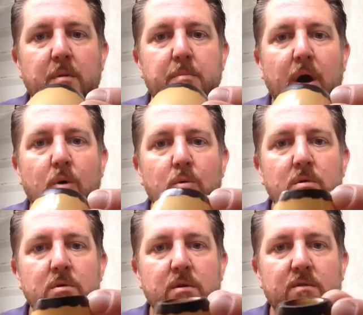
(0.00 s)
of the bowl
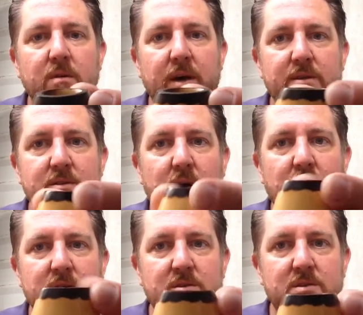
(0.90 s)
you've got that
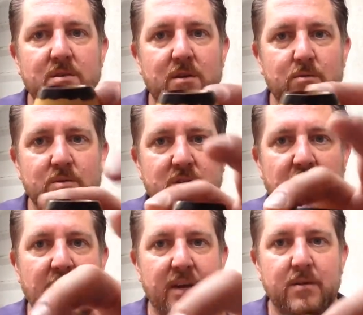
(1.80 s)
darker little
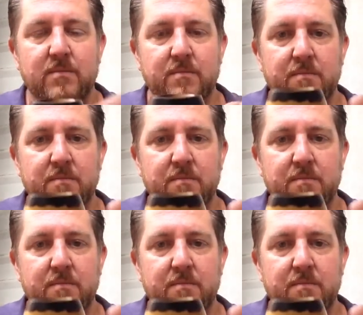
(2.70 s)
stain,